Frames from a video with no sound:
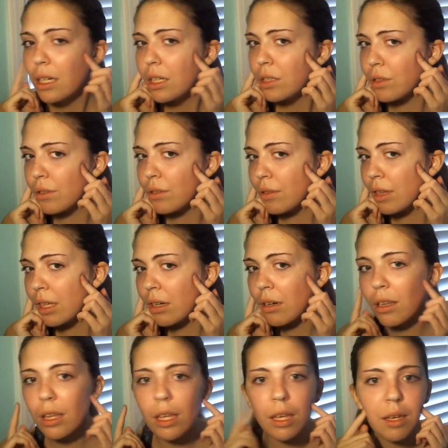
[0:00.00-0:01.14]
So
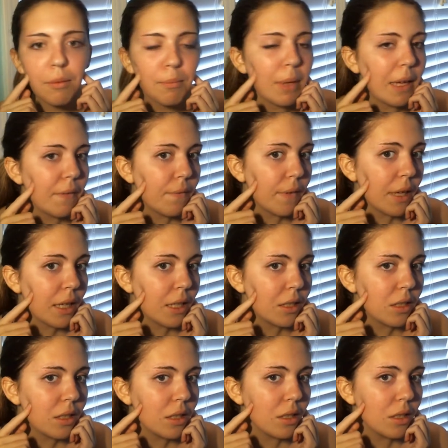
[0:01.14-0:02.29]
literally, my
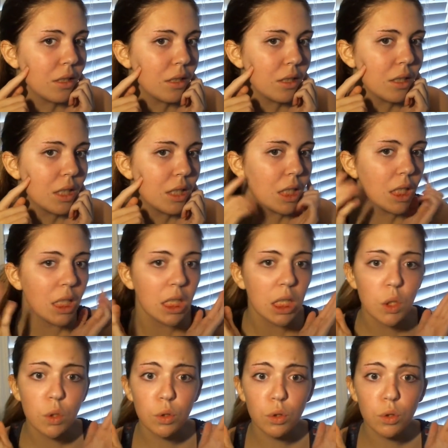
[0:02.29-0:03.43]
face,
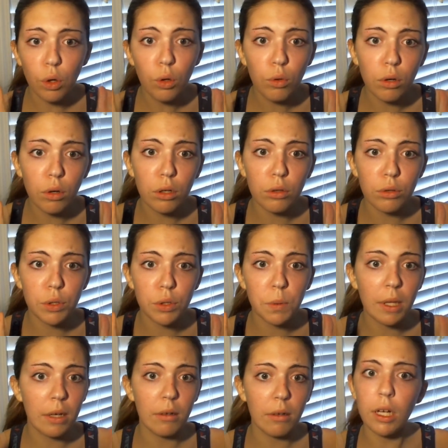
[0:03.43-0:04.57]
so gross
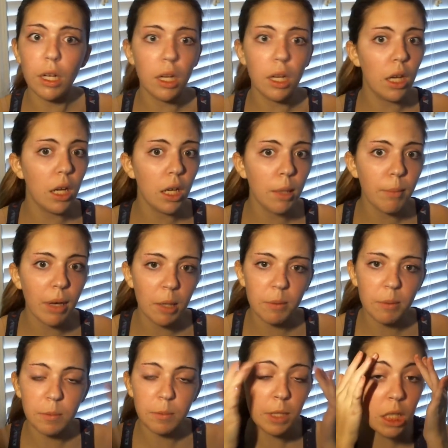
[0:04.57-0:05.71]
without any makeup,
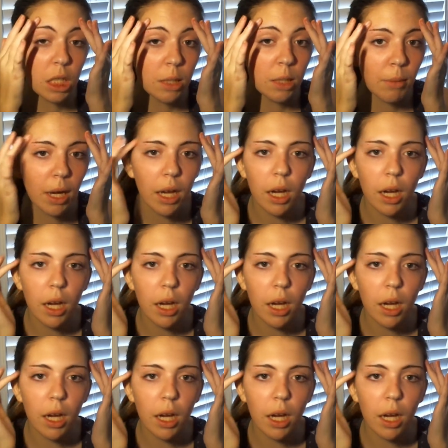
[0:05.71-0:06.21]
especially my